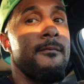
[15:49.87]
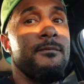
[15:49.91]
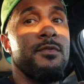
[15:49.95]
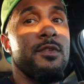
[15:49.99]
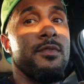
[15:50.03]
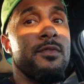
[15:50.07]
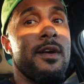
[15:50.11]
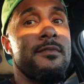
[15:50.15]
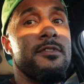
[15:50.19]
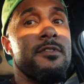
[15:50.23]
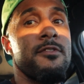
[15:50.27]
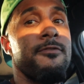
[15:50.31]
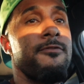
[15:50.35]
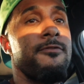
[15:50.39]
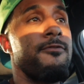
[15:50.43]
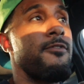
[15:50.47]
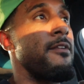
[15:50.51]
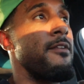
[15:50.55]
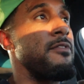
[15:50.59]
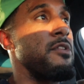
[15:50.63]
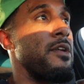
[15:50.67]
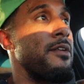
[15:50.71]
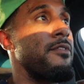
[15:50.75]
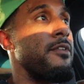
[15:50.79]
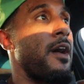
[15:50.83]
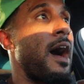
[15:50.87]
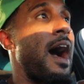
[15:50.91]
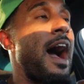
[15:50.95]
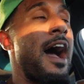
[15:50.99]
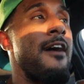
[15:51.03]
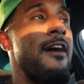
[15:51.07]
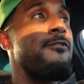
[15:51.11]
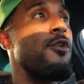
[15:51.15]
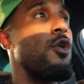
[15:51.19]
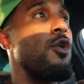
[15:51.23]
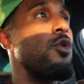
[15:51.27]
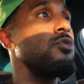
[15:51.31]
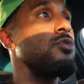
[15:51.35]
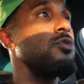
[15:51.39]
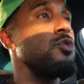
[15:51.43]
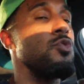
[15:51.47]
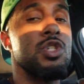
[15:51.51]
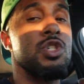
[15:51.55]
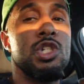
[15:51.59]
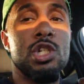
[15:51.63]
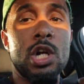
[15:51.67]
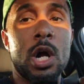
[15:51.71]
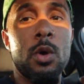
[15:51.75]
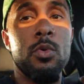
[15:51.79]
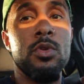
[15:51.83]
If you have an iPhone, you
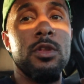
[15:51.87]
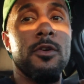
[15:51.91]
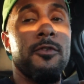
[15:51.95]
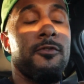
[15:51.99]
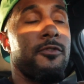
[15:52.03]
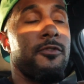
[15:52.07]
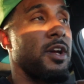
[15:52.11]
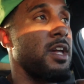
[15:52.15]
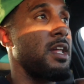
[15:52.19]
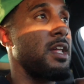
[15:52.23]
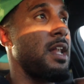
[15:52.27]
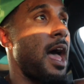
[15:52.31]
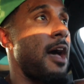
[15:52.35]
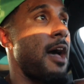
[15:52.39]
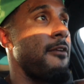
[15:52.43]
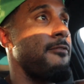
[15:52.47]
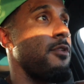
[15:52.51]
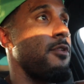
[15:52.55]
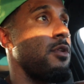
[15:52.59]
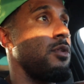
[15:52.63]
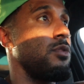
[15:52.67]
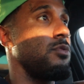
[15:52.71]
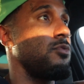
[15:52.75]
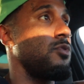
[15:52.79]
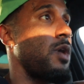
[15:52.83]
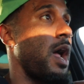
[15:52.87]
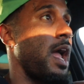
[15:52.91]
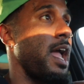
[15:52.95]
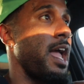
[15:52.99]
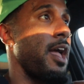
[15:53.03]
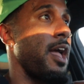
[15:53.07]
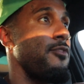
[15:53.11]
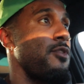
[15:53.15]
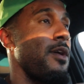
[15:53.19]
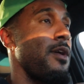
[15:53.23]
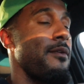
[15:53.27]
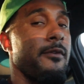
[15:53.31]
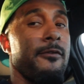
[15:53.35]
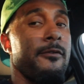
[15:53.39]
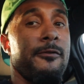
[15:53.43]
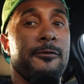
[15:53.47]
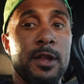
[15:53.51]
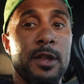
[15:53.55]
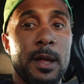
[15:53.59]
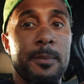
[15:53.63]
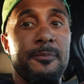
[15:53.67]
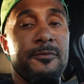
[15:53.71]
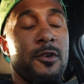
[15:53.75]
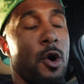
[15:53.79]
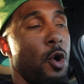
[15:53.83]
start with a freaking iPhone, right? If you have a
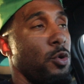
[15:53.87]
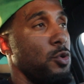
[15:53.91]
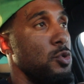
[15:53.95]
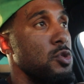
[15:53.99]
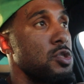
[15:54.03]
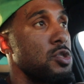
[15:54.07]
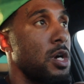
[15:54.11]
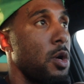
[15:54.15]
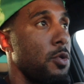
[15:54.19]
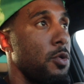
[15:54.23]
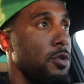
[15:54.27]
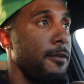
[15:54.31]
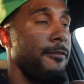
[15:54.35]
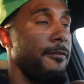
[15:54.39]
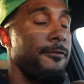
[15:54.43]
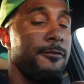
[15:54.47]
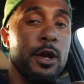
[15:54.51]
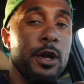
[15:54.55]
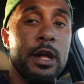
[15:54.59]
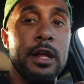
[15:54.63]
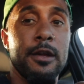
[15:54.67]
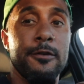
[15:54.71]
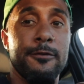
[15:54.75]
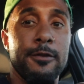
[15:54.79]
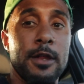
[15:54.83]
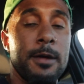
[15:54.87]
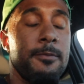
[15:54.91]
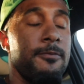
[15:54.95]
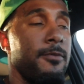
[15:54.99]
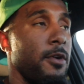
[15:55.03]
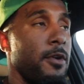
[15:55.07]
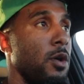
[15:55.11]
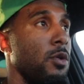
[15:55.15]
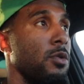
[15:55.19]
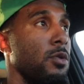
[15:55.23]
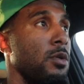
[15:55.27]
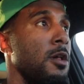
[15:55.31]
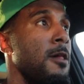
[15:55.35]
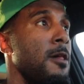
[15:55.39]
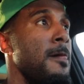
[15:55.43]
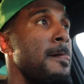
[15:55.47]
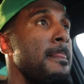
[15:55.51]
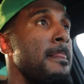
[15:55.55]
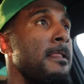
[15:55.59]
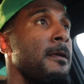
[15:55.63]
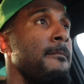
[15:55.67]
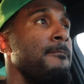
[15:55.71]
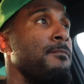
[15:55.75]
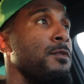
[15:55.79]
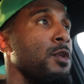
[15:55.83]
flip phone, you start with a freaking flip phone.
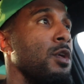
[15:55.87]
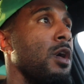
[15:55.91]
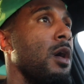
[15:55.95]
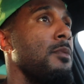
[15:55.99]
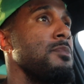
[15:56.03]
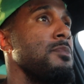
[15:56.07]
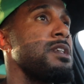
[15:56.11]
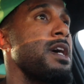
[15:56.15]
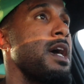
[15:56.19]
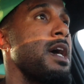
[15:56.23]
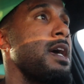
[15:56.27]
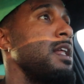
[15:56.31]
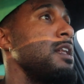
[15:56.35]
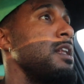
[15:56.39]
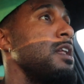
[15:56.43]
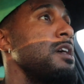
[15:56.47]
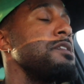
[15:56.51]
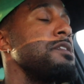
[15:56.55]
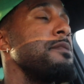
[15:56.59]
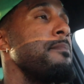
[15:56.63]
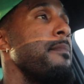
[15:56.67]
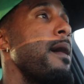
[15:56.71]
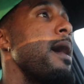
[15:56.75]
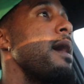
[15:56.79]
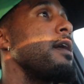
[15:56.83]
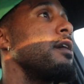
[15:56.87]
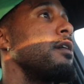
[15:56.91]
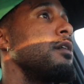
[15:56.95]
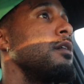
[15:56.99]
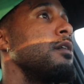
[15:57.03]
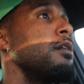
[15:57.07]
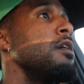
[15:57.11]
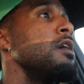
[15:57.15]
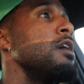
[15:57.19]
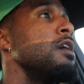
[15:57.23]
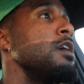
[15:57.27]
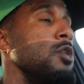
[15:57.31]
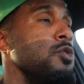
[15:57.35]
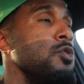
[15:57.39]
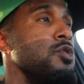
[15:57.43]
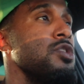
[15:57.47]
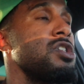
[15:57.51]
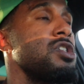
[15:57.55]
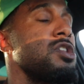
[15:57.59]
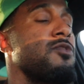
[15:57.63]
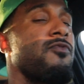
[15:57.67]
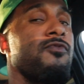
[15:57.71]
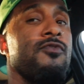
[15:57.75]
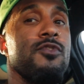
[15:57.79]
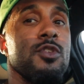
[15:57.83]
You know what I'm saying? It doesn't matter. You
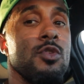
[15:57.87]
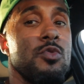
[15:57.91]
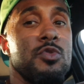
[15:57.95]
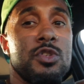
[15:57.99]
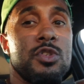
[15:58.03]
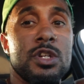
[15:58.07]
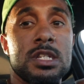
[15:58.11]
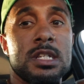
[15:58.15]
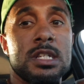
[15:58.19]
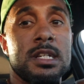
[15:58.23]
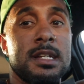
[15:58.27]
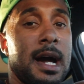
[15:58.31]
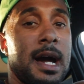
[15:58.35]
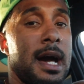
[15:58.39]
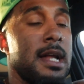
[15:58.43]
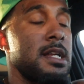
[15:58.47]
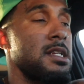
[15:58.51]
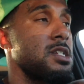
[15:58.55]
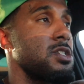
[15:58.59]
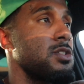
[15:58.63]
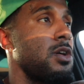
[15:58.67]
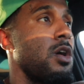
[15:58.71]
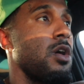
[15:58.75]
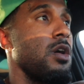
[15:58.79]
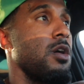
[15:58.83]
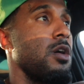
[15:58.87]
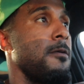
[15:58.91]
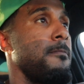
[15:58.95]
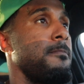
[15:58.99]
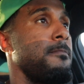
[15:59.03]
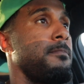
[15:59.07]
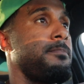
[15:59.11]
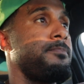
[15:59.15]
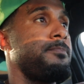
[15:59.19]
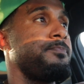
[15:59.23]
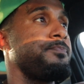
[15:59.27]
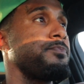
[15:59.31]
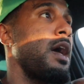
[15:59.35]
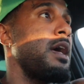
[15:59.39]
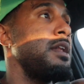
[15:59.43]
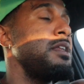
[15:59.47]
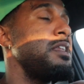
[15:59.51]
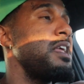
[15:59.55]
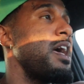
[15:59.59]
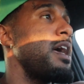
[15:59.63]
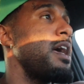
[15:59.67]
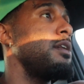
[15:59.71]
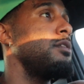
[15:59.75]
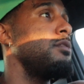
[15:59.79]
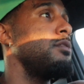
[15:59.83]
just gotta start. And
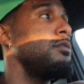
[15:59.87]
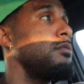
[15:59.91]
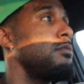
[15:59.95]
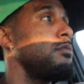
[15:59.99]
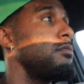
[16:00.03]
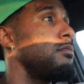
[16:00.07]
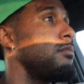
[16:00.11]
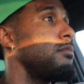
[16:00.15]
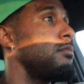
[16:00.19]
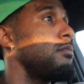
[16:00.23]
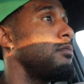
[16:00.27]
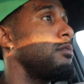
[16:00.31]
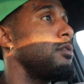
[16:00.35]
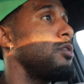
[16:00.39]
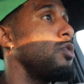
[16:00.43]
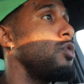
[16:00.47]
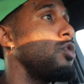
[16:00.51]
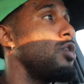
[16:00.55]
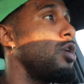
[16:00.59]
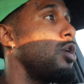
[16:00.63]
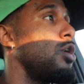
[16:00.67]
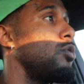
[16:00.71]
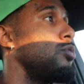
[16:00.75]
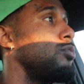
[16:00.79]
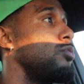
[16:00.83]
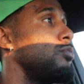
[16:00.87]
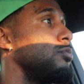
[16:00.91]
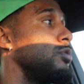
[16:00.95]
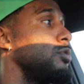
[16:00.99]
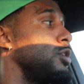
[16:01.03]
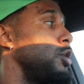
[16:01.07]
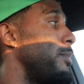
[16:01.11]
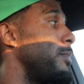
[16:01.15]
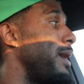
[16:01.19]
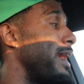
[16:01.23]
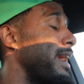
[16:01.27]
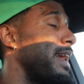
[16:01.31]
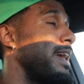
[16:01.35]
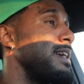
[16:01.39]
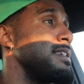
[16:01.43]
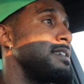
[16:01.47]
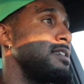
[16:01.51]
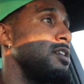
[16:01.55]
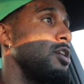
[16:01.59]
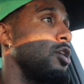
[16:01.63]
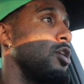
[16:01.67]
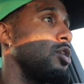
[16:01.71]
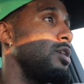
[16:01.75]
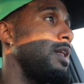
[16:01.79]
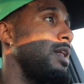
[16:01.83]
then, you might get
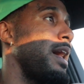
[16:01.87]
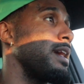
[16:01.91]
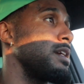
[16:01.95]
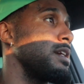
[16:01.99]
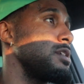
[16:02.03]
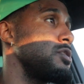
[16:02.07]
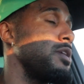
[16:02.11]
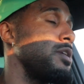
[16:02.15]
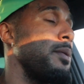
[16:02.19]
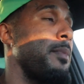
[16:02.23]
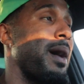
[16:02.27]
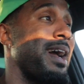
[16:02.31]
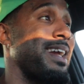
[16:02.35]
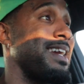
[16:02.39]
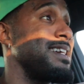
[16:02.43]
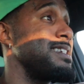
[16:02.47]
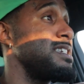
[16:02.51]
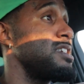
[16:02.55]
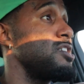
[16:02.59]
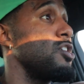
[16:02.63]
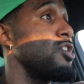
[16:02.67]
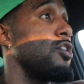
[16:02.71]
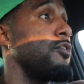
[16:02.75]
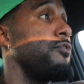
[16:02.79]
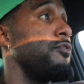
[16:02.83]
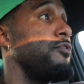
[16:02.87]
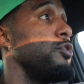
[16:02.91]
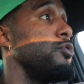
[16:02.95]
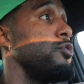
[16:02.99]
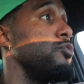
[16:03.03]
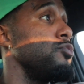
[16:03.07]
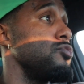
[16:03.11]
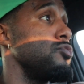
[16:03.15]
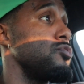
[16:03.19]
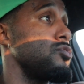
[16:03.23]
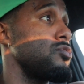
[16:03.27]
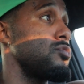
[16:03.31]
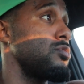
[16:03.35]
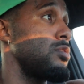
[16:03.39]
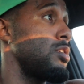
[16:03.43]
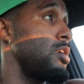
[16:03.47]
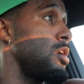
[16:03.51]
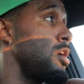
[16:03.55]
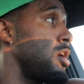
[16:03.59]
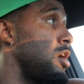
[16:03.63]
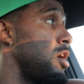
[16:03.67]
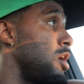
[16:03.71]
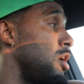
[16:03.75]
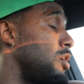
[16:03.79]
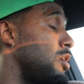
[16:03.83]
0 likes. You might get 0 views.
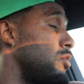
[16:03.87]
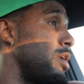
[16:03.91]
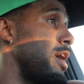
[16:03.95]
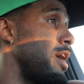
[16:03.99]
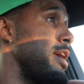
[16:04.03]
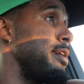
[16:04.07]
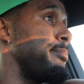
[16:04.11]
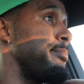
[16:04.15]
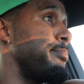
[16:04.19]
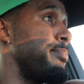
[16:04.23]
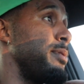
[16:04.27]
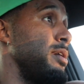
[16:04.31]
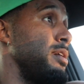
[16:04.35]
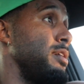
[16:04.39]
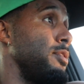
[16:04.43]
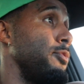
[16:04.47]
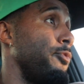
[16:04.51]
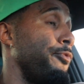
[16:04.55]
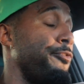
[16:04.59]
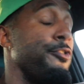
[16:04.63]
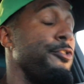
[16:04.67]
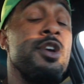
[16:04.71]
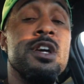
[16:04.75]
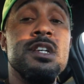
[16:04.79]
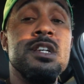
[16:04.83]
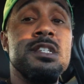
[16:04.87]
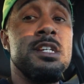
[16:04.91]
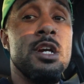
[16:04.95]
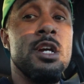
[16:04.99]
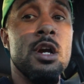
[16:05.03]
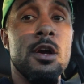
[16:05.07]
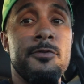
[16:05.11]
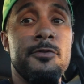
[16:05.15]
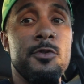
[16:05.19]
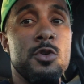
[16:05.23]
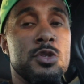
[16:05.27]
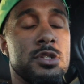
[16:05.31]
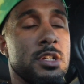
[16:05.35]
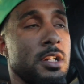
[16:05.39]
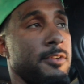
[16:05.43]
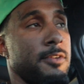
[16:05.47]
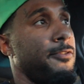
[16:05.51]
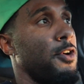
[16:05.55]
right? But if you get 0 views on the